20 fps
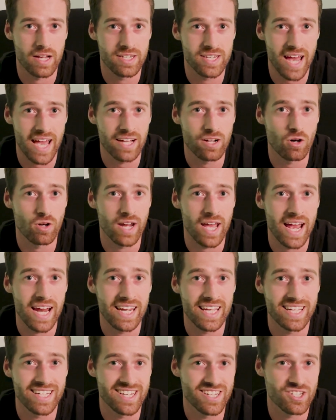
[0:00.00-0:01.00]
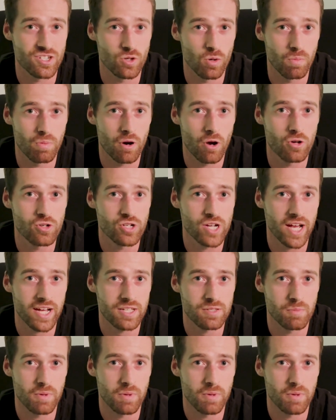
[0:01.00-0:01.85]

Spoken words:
take on any additional projects,